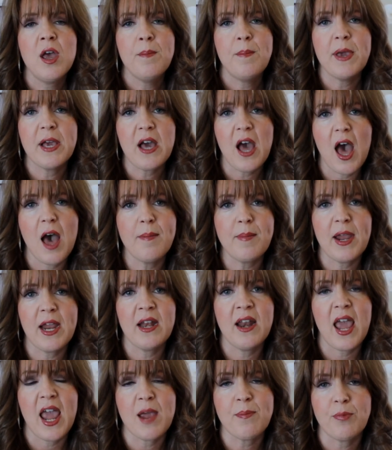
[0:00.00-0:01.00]

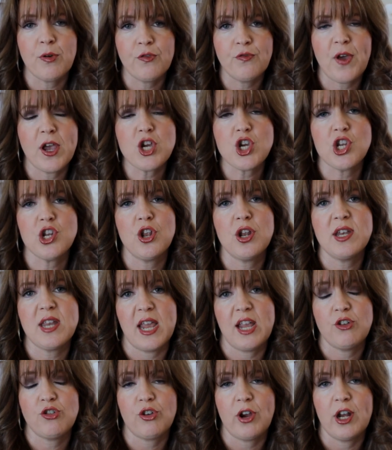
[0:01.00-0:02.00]
becoming a professional
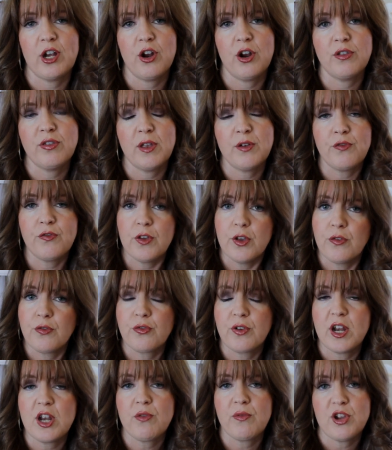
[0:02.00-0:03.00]
day trader, then feel
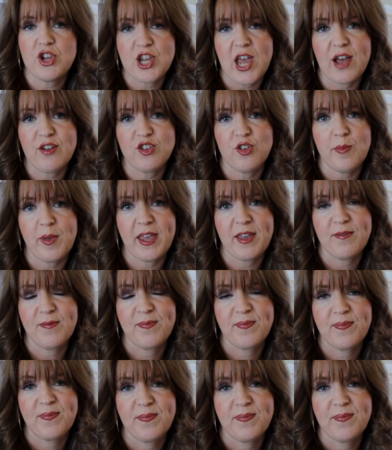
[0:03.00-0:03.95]
free to reach out to me.